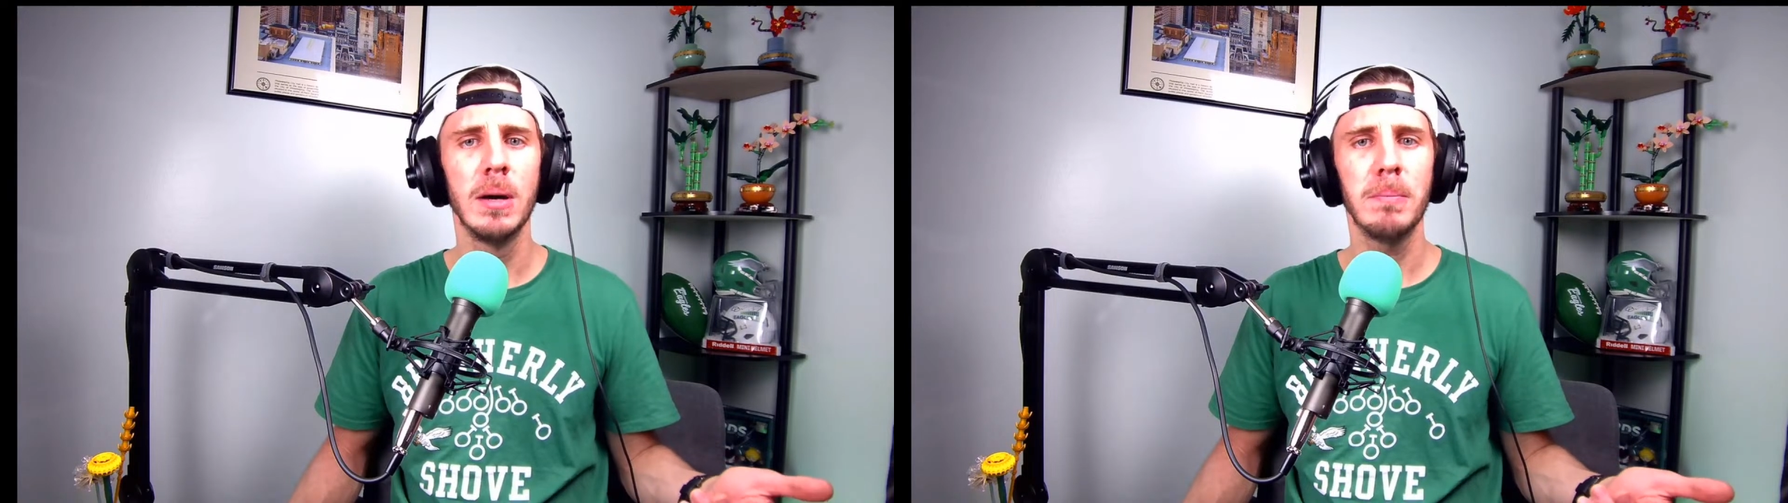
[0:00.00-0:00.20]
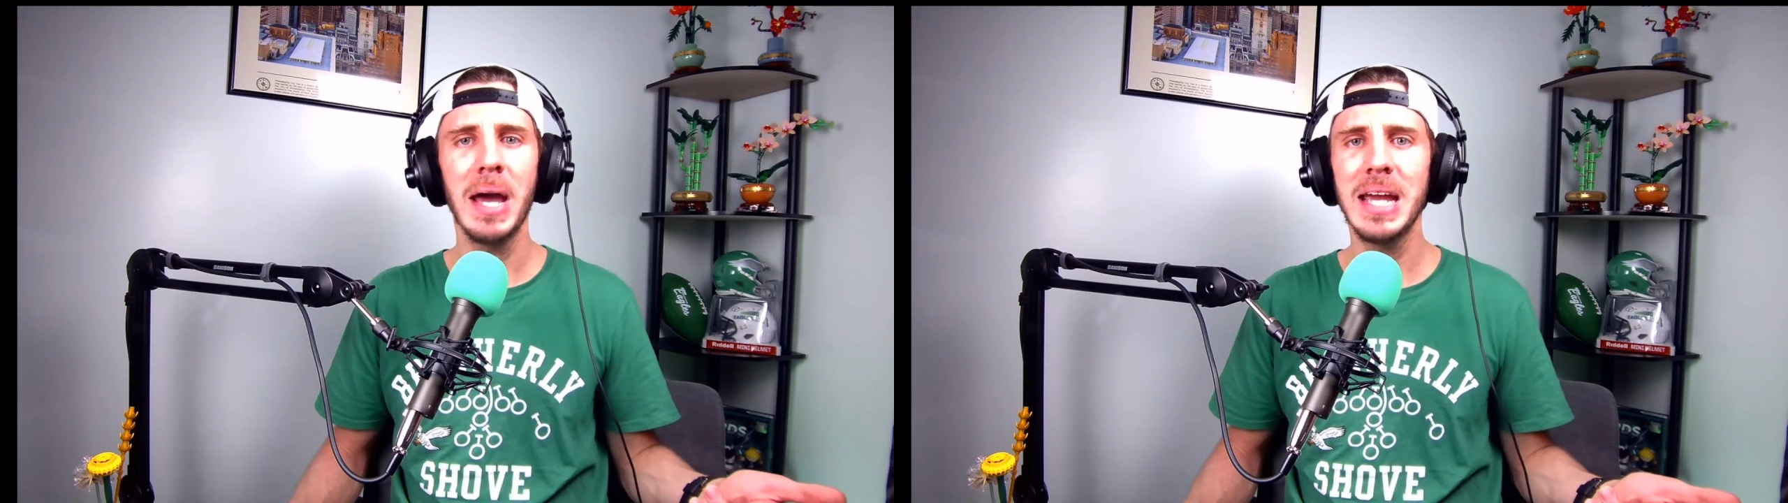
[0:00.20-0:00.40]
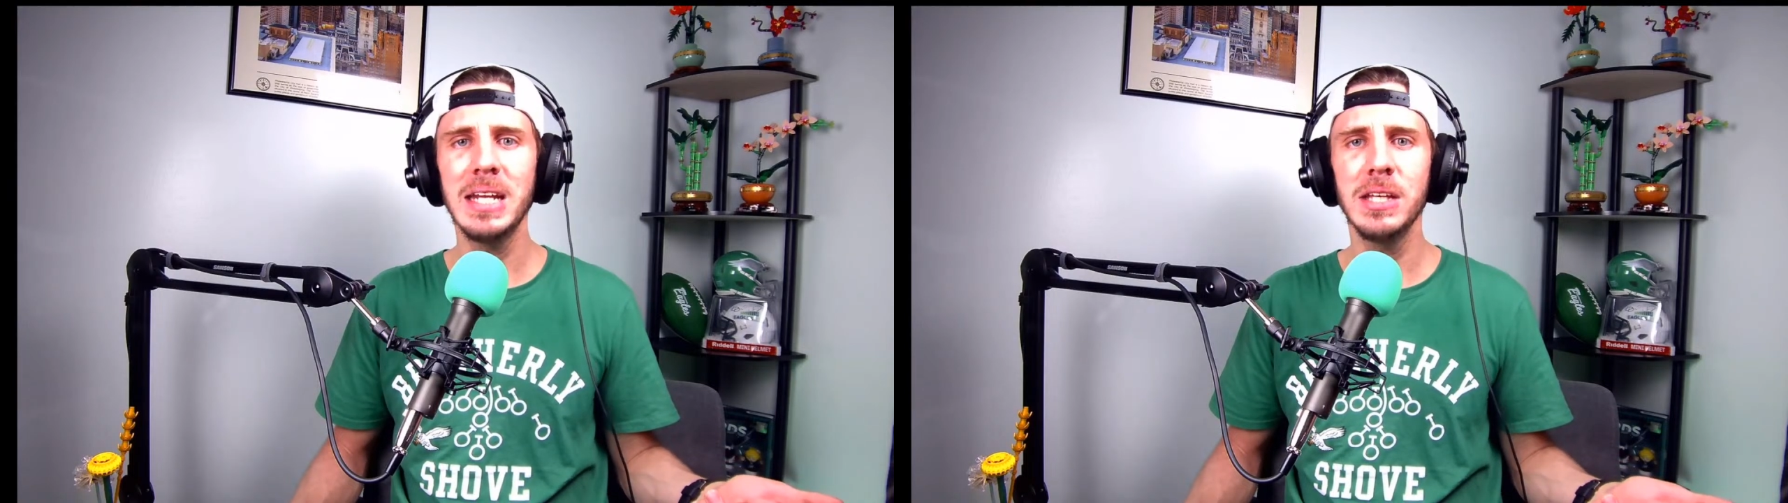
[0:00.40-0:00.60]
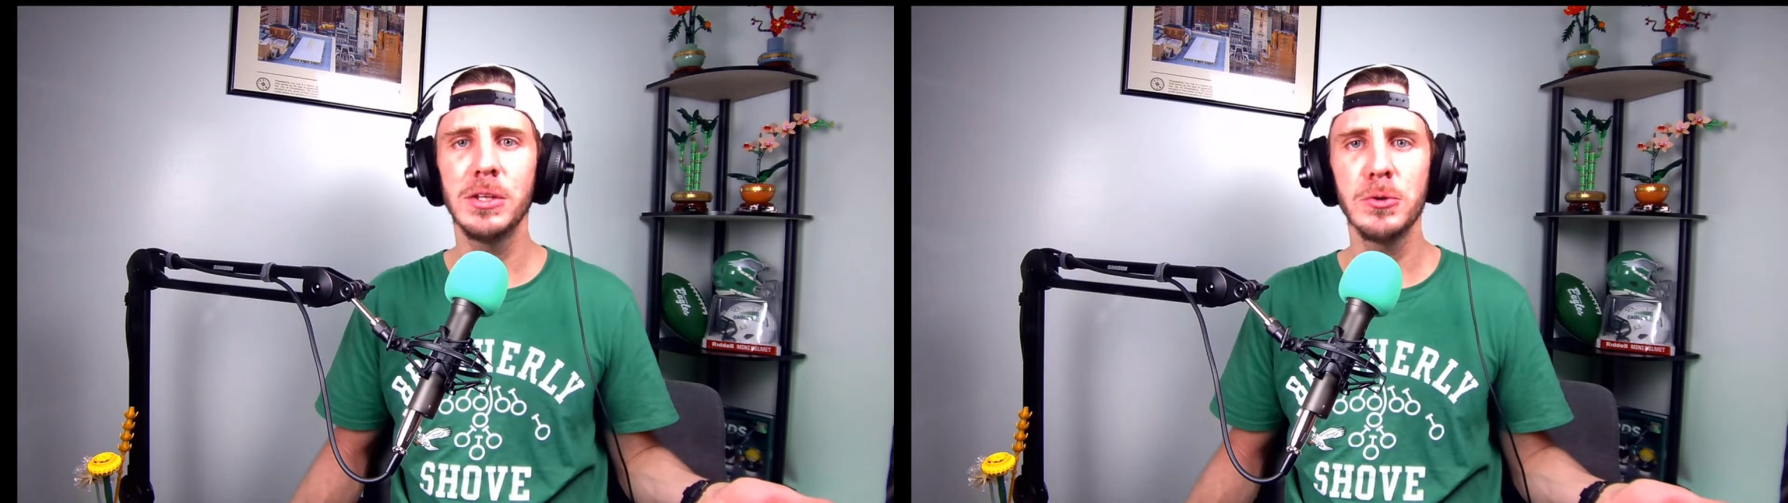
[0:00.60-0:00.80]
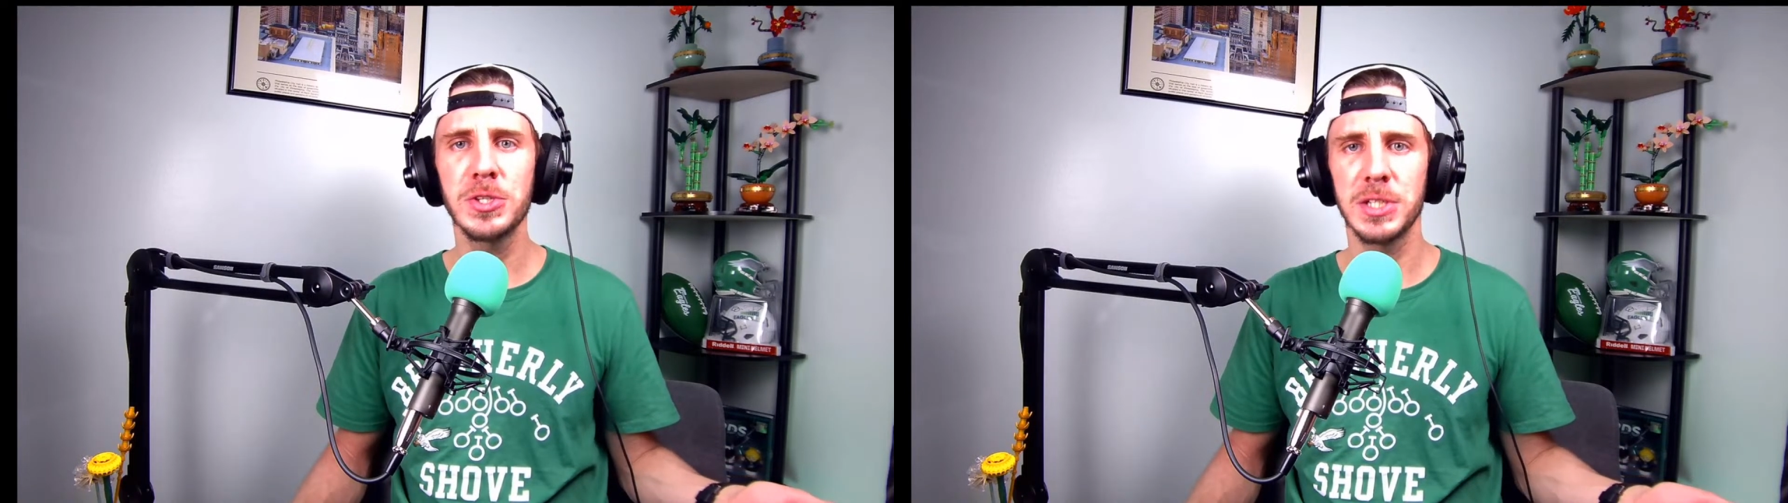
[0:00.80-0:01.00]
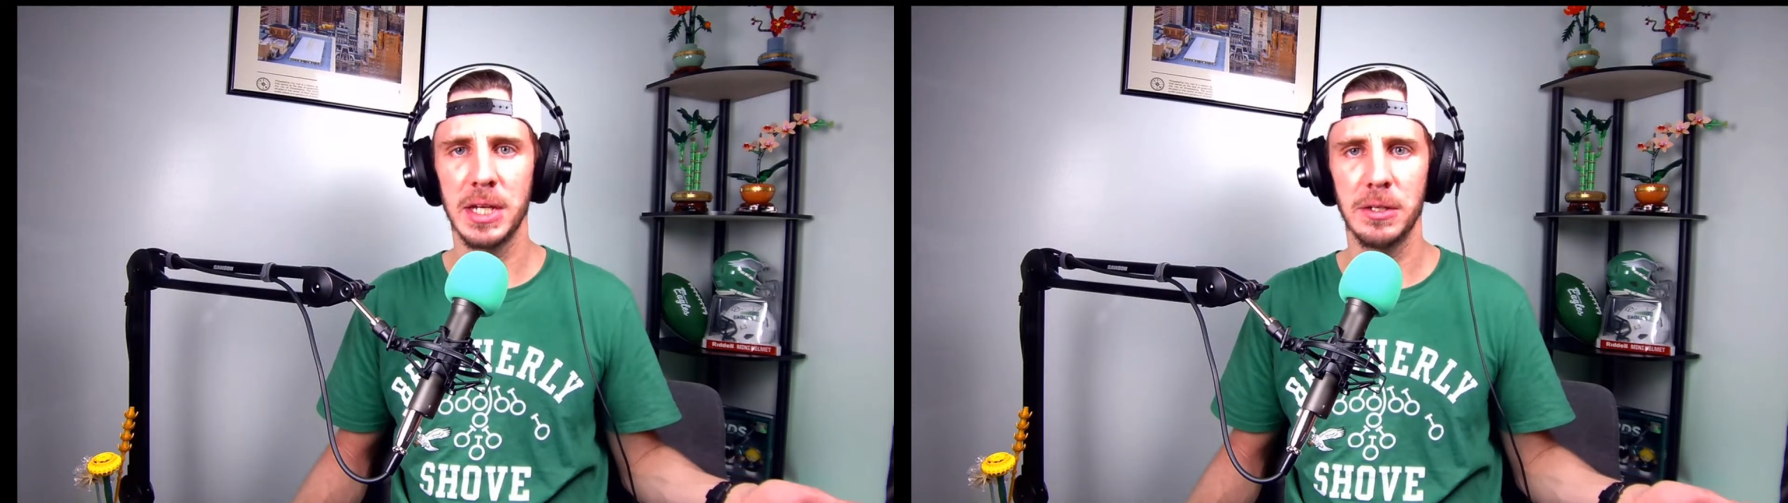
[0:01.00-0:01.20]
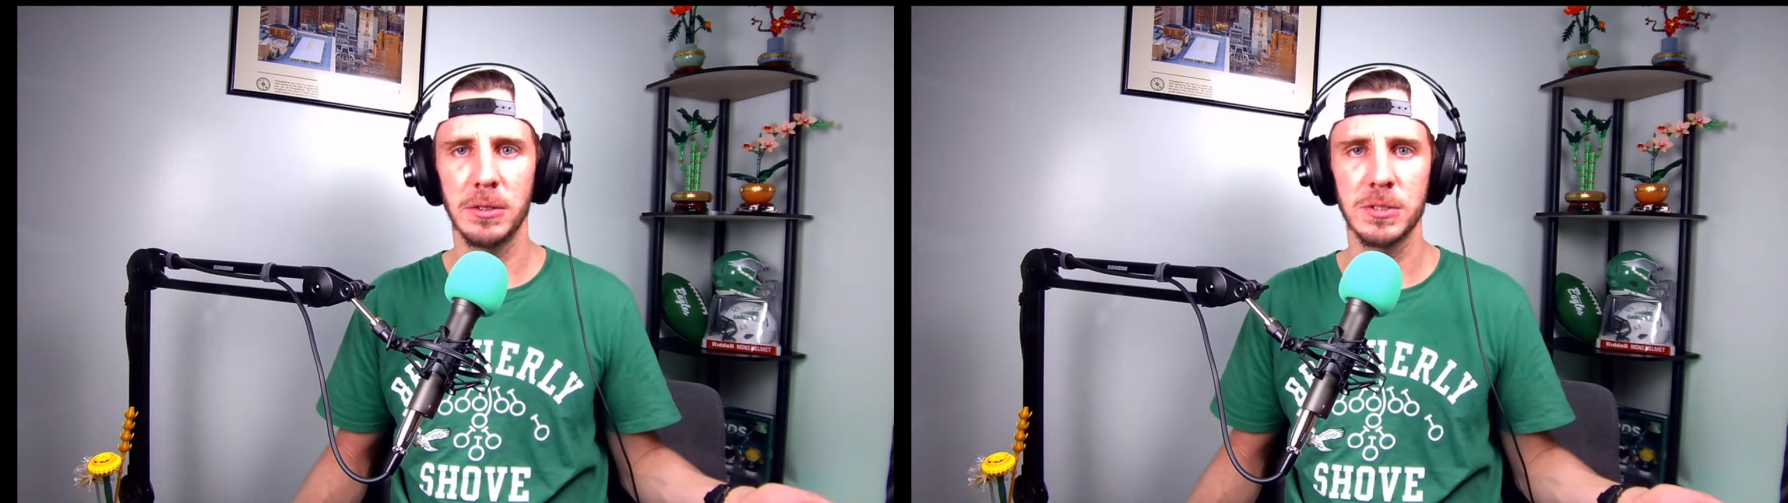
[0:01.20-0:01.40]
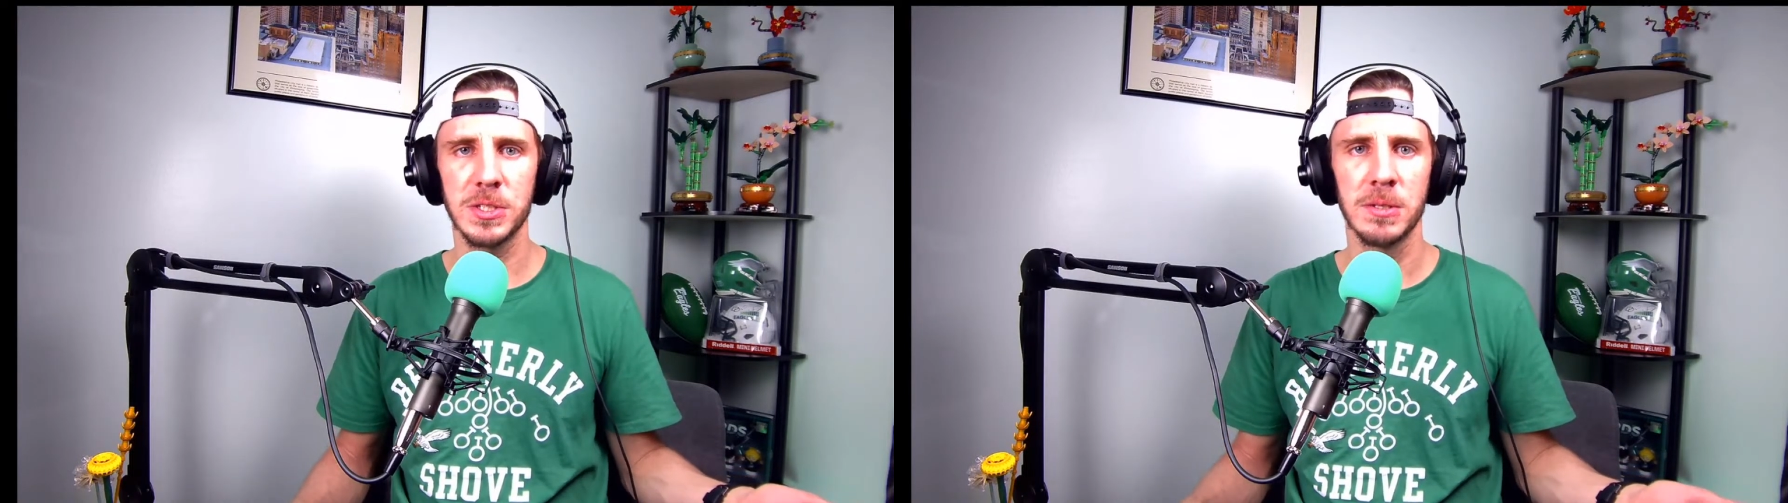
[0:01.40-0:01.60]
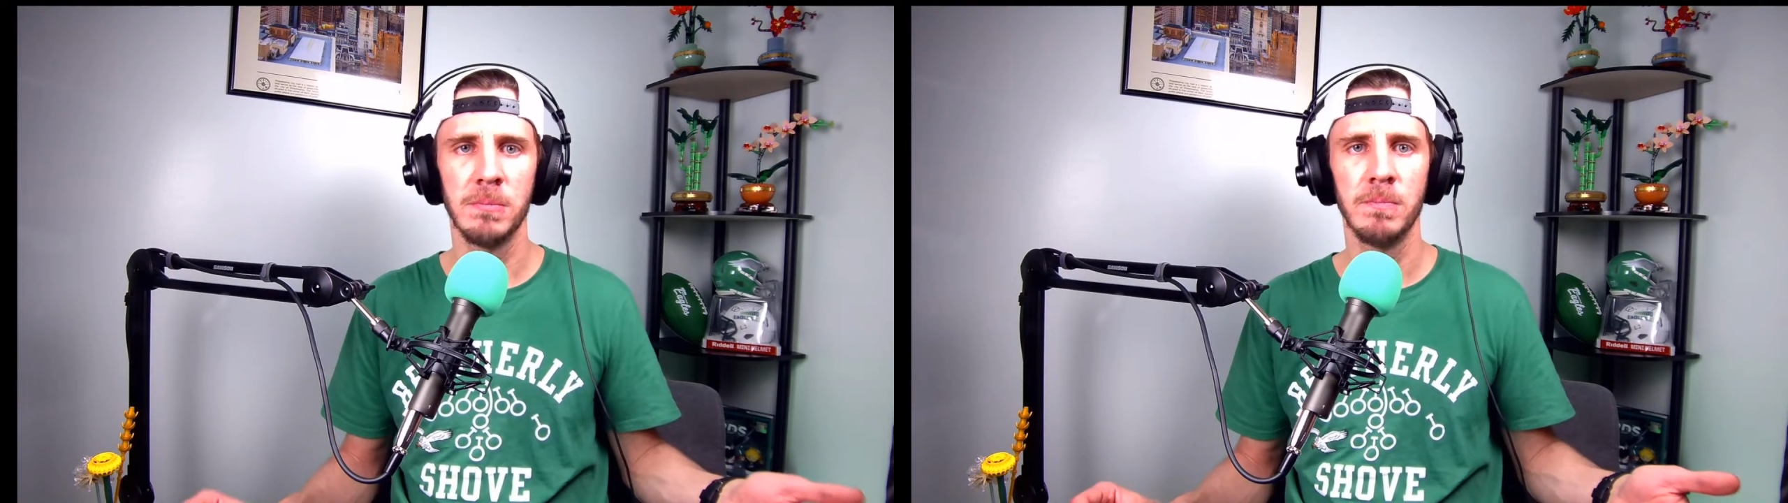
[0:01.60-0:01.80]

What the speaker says: by any of those standards.